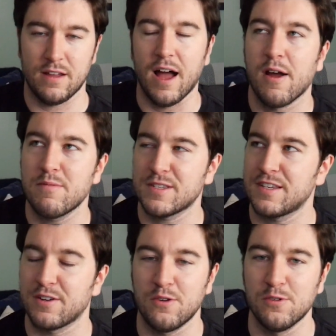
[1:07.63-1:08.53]
I almost
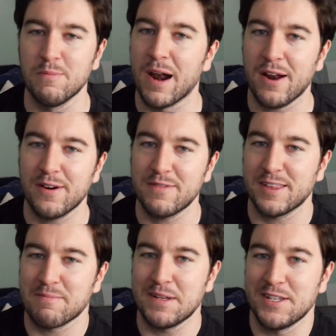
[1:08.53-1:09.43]
said cool, but I don't even
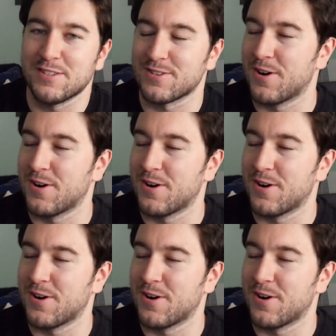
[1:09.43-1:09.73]
think minions are